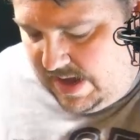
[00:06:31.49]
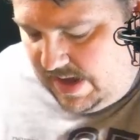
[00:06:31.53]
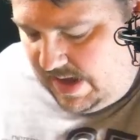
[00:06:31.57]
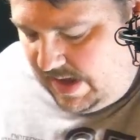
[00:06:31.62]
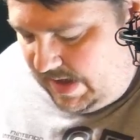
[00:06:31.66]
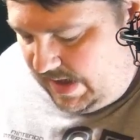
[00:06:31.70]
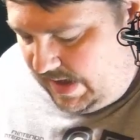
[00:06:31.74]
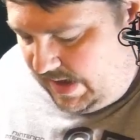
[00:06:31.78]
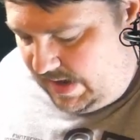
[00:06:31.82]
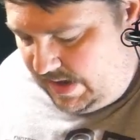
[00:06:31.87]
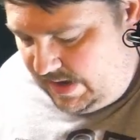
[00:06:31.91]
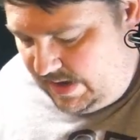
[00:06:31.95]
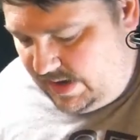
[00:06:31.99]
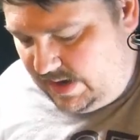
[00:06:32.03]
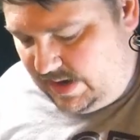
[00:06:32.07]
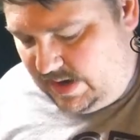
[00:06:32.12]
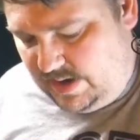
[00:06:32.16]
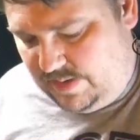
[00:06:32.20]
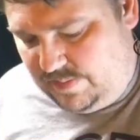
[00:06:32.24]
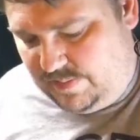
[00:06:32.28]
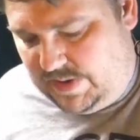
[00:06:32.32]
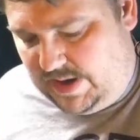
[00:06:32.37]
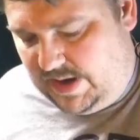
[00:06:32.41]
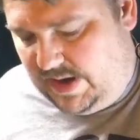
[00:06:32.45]
and
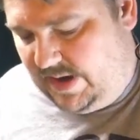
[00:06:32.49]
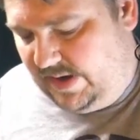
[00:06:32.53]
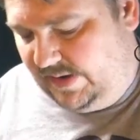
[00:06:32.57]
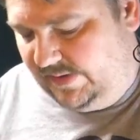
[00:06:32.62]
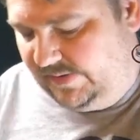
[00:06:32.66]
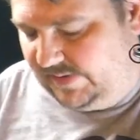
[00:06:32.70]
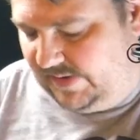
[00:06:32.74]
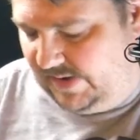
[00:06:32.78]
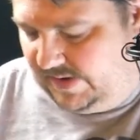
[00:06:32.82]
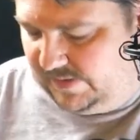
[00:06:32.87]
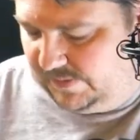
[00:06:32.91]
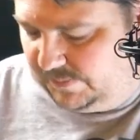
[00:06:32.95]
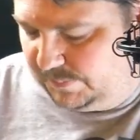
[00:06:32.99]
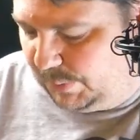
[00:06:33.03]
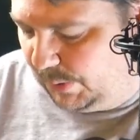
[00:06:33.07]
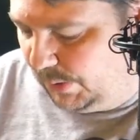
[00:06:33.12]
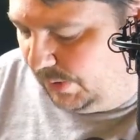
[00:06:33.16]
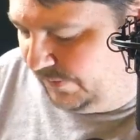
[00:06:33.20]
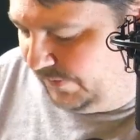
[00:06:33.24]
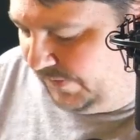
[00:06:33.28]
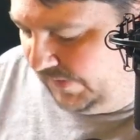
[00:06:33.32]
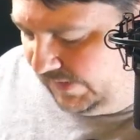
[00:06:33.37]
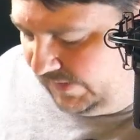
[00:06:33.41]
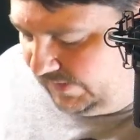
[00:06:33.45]
my eyesight is
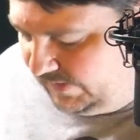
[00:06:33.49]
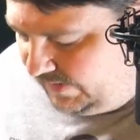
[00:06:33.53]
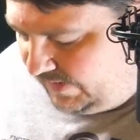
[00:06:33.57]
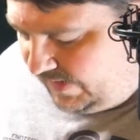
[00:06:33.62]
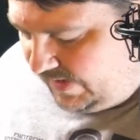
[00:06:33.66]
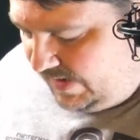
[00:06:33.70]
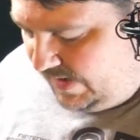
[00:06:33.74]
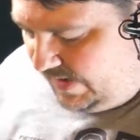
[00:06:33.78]
perfect,